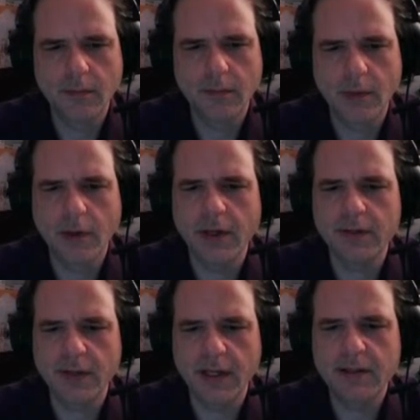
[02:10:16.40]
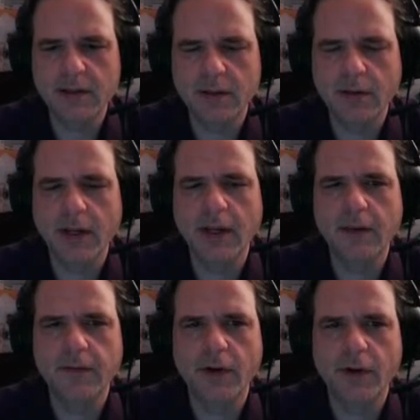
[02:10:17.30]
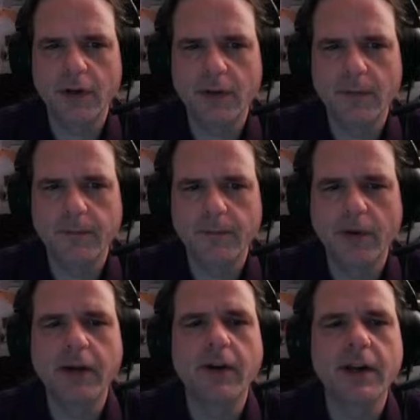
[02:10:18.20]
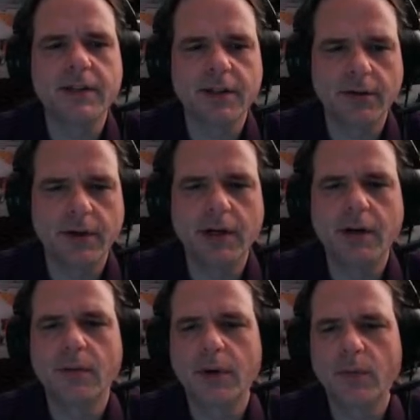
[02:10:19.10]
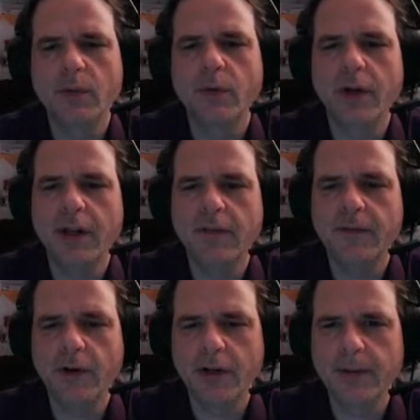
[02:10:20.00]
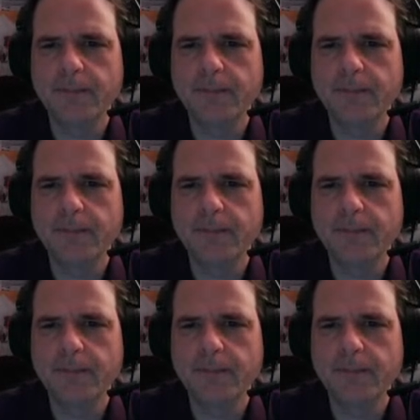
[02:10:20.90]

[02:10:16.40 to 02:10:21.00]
Okay, so that's, okay, inverted. Right, 0 here, 1. We want to invert it,